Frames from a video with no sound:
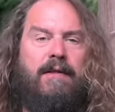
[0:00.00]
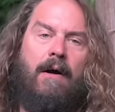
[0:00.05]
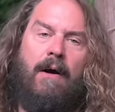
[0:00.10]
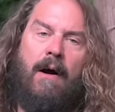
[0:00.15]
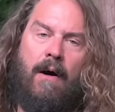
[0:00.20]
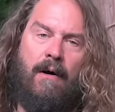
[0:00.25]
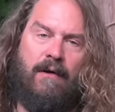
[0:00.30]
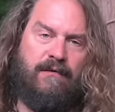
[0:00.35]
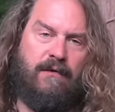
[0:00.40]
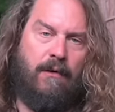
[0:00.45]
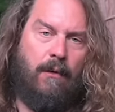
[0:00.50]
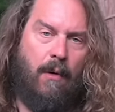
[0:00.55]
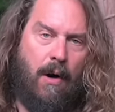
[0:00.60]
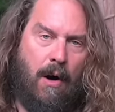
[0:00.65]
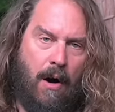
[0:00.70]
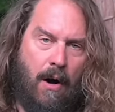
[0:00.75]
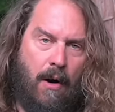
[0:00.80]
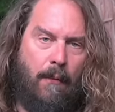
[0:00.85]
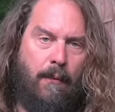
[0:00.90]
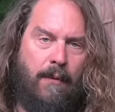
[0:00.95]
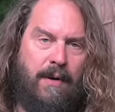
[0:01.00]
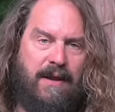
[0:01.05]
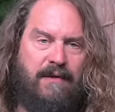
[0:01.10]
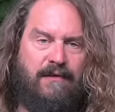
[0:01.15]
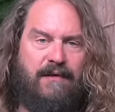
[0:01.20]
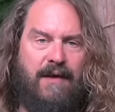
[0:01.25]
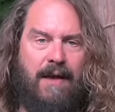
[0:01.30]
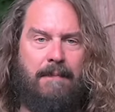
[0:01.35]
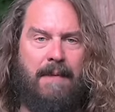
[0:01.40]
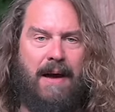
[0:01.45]
They're also
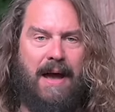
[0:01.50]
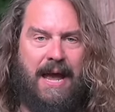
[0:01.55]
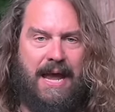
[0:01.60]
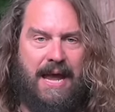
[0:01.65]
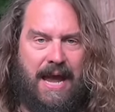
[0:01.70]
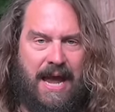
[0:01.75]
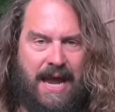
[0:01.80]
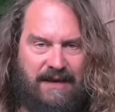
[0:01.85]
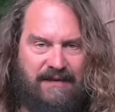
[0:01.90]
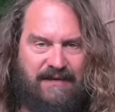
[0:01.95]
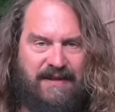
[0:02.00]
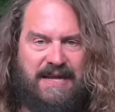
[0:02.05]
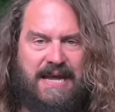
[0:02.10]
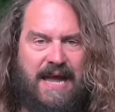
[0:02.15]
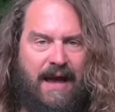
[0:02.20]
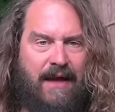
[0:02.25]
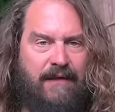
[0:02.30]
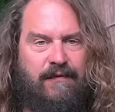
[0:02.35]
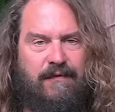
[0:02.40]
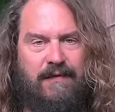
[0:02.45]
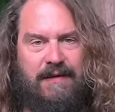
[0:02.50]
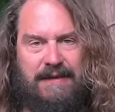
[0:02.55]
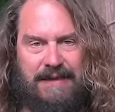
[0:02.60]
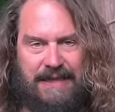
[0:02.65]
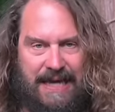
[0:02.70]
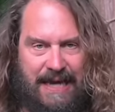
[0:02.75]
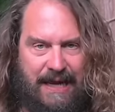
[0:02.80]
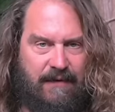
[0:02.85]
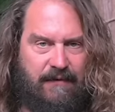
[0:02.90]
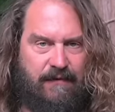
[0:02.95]
always at my A T S
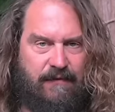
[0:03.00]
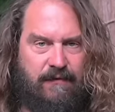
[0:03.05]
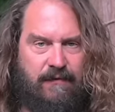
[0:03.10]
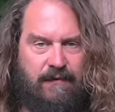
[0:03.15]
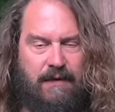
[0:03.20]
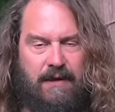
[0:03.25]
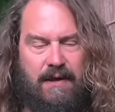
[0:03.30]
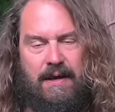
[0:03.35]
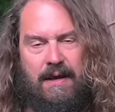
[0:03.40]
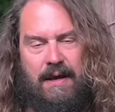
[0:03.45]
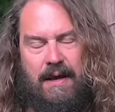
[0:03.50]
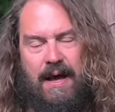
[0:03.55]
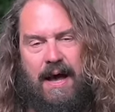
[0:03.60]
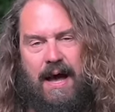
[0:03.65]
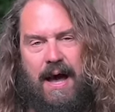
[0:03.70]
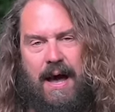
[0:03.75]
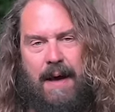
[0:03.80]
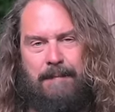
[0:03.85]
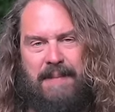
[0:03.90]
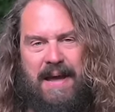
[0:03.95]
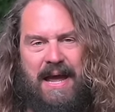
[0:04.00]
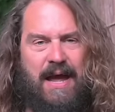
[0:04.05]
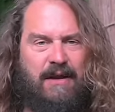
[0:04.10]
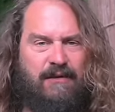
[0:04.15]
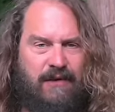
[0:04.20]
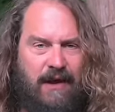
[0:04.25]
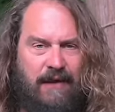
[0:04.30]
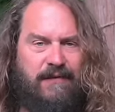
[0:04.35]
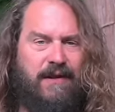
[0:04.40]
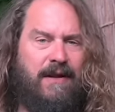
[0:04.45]
links uh,
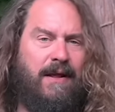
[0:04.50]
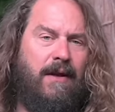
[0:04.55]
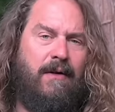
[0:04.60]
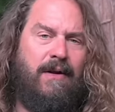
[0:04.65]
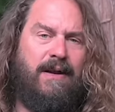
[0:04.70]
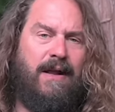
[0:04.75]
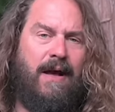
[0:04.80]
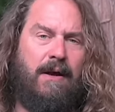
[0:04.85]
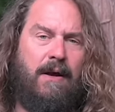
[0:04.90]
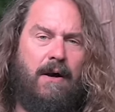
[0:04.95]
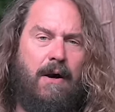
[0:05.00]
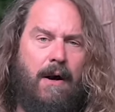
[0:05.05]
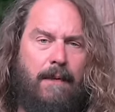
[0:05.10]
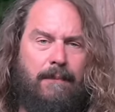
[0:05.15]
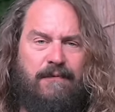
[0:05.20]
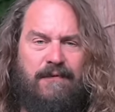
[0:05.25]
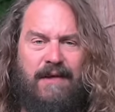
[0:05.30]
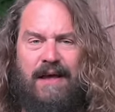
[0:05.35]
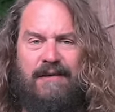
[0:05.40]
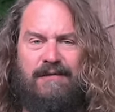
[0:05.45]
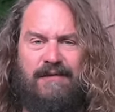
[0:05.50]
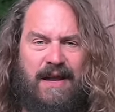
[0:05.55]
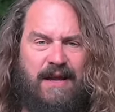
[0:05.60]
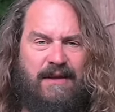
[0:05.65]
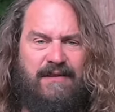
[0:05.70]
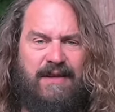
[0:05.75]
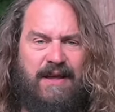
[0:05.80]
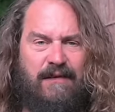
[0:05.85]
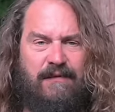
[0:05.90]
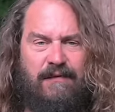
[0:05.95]
page, hudson henry dot com slash
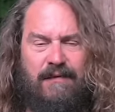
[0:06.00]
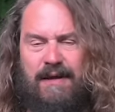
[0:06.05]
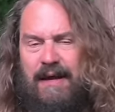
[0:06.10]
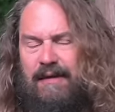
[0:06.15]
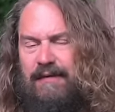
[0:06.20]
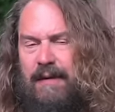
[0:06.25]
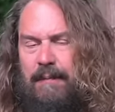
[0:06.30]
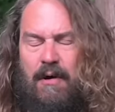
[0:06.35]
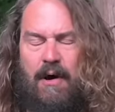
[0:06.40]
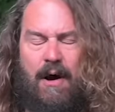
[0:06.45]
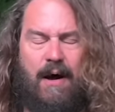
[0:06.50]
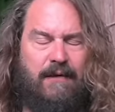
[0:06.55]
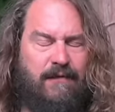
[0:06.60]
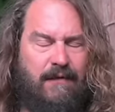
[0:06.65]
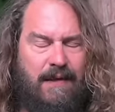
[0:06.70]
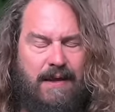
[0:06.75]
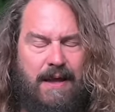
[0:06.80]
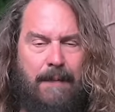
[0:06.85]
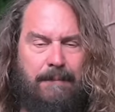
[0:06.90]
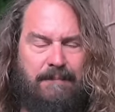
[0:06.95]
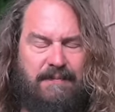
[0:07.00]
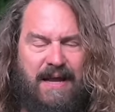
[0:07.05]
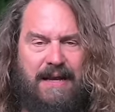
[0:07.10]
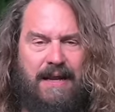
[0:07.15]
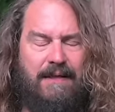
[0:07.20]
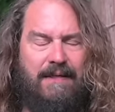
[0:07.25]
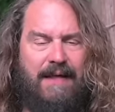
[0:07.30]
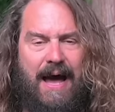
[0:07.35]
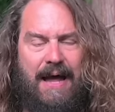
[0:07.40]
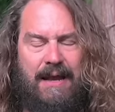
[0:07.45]
A T S links. I'm constantly
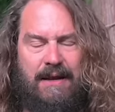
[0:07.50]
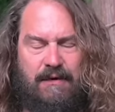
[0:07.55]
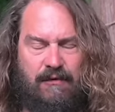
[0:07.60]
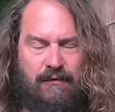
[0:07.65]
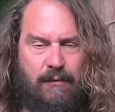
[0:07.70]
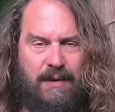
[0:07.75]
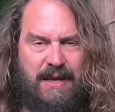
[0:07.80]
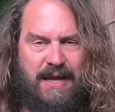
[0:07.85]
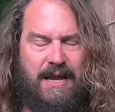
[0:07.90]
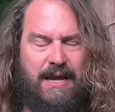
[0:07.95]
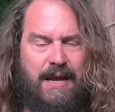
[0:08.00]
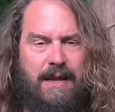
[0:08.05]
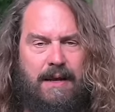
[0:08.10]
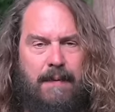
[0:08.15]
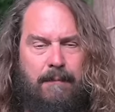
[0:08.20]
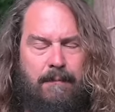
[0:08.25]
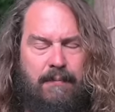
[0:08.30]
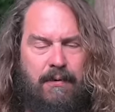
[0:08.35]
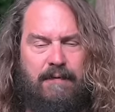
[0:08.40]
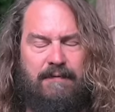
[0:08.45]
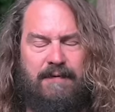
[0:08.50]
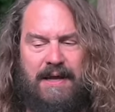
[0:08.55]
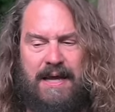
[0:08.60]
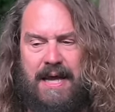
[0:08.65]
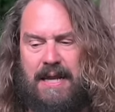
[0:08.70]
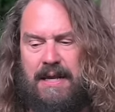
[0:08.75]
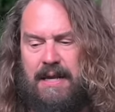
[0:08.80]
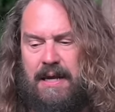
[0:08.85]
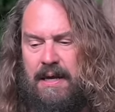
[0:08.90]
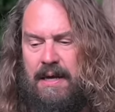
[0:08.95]
updating that and tweaking it and improving
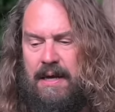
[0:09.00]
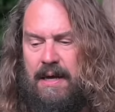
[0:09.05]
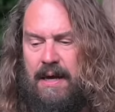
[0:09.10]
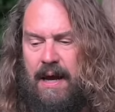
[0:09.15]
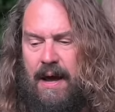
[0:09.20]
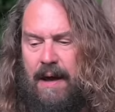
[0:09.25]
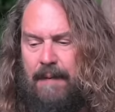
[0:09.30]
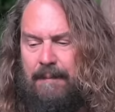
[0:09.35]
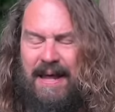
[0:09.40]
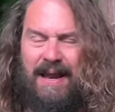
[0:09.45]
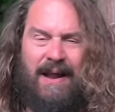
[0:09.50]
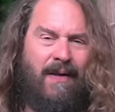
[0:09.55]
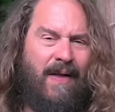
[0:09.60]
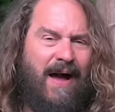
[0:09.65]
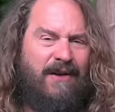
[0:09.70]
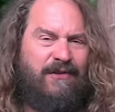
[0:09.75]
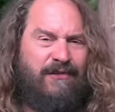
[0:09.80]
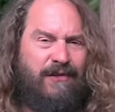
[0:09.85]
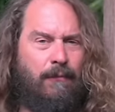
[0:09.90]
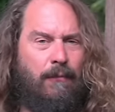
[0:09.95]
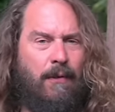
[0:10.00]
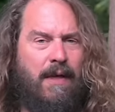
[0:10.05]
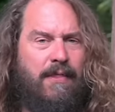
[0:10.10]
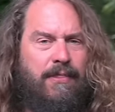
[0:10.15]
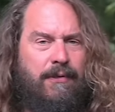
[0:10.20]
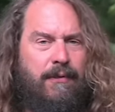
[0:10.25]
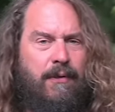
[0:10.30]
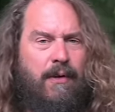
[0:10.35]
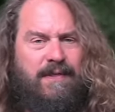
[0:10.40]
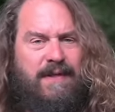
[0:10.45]
it. Um, and I'll actually
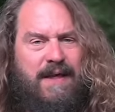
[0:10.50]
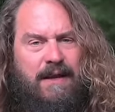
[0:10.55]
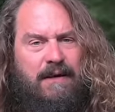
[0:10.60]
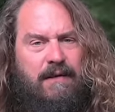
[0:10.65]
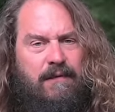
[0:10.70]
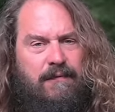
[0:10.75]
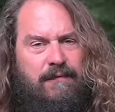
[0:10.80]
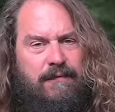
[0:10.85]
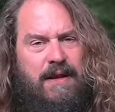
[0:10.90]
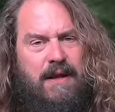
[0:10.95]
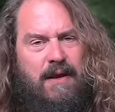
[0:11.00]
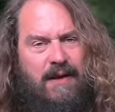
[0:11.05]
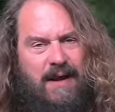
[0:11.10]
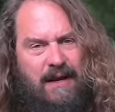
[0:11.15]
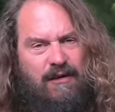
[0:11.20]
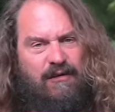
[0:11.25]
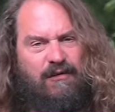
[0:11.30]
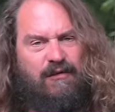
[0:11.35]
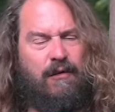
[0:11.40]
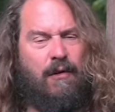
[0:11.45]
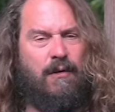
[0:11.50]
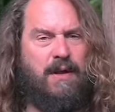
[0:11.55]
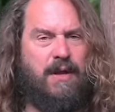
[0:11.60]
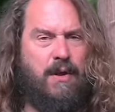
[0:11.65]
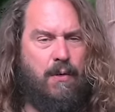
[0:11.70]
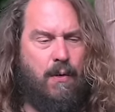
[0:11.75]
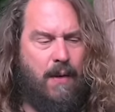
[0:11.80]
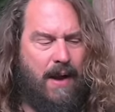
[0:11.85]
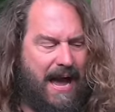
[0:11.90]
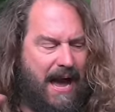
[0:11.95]
run through at the end of this video and kind of show
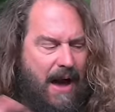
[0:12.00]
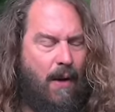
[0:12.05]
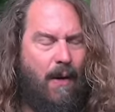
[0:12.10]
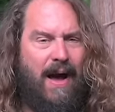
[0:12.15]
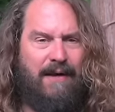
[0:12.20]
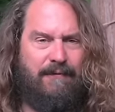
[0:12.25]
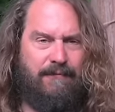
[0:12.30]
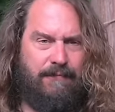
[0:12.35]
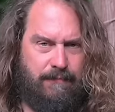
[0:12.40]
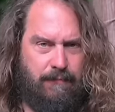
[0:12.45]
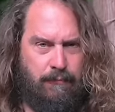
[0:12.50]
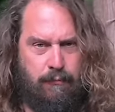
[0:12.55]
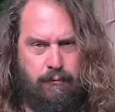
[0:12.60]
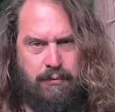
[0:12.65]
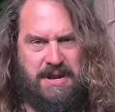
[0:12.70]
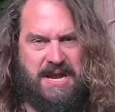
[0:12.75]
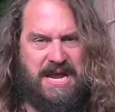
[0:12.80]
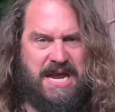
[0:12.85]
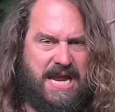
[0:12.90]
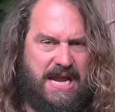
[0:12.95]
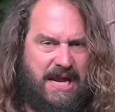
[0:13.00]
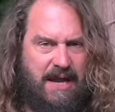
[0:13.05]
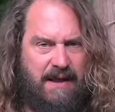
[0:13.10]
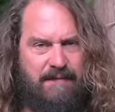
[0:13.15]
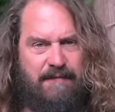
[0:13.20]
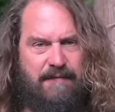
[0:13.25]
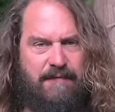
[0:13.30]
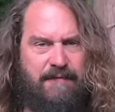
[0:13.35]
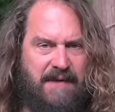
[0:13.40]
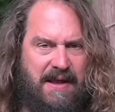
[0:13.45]
you how I've
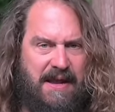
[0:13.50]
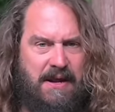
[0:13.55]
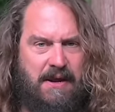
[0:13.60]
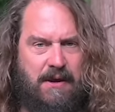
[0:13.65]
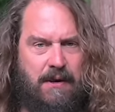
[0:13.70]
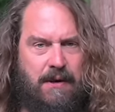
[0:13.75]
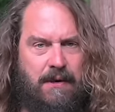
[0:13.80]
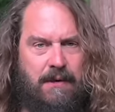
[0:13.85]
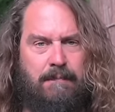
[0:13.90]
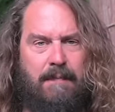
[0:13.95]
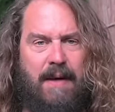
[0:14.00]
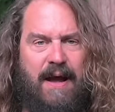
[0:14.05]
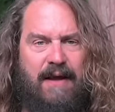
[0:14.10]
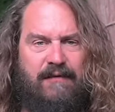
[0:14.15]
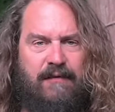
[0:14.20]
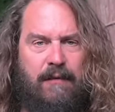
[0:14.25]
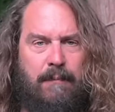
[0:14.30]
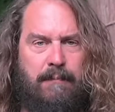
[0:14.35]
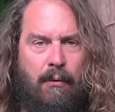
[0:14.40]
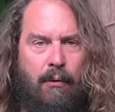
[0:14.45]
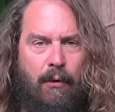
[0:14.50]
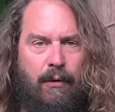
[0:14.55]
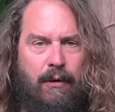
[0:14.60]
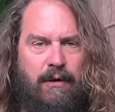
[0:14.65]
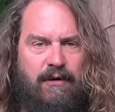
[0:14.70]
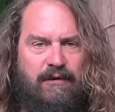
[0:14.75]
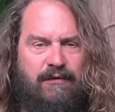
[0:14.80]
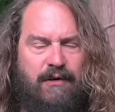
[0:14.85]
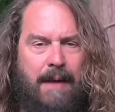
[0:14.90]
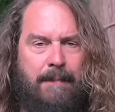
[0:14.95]
reconfigured my
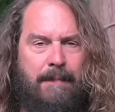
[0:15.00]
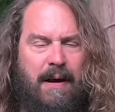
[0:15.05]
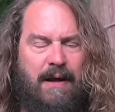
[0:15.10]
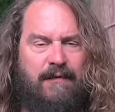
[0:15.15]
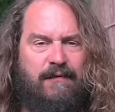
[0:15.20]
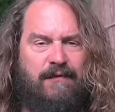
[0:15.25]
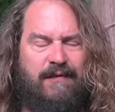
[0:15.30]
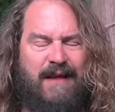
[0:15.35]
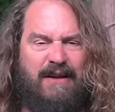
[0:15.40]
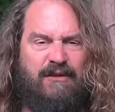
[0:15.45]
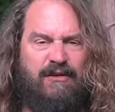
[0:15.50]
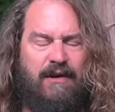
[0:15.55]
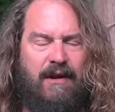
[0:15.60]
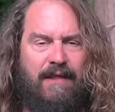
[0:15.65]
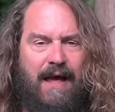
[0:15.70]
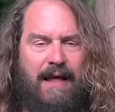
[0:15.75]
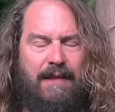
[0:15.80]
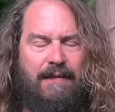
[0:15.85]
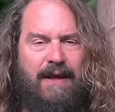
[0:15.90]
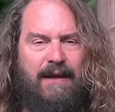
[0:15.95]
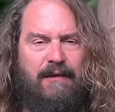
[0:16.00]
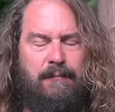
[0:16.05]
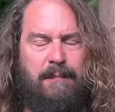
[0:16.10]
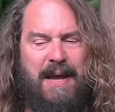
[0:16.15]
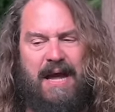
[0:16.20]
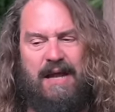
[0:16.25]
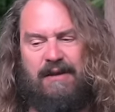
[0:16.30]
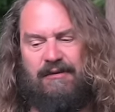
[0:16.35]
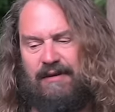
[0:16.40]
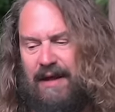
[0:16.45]
support and tripod section of that links
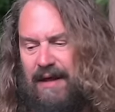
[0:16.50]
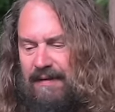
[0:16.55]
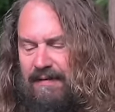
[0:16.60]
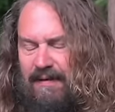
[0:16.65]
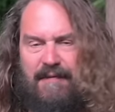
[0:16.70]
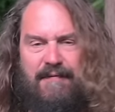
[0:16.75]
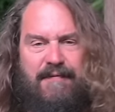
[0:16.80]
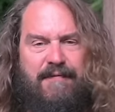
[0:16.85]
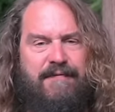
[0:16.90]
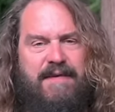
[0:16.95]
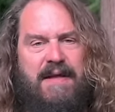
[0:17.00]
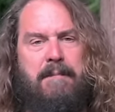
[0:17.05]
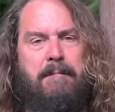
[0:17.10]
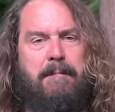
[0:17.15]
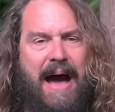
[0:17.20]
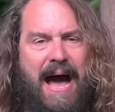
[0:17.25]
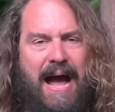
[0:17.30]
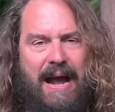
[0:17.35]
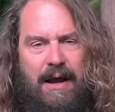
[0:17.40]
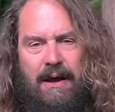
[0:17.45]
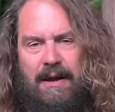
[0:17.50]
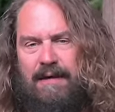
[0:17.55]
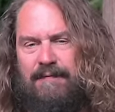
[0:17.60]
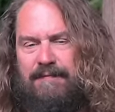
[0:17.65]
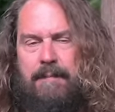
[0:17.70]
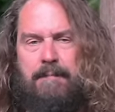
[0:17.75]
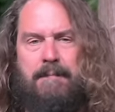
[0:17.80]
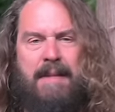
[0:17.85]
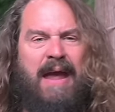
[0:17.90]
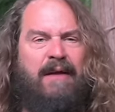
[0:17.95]
page. And I'd love feedback on
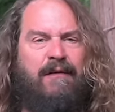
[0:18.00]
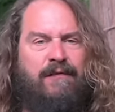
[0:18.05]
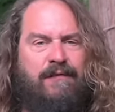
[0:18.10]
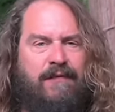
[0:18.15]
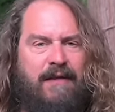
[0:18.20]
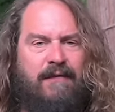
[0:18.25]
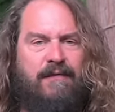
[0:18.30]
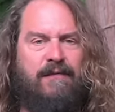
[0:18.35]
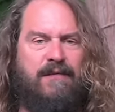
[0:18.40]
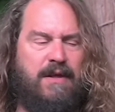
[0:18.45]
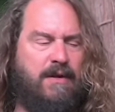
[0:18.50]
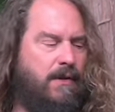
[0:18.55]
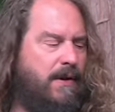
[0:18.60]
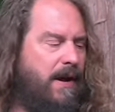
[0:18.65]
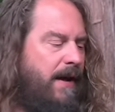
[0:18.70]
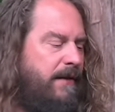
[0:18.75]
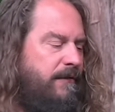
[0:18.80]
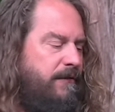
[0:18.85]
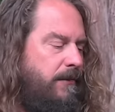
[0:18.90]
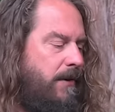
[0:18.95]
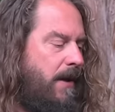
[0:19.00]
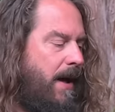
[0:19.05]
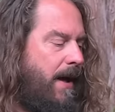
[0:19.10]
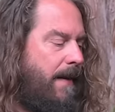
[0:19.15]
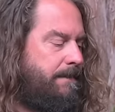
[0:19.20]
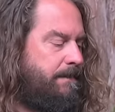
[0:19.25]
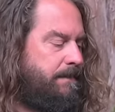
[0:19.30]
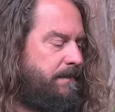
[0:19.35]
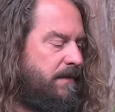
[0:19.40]
if it makes sense to you guys or not.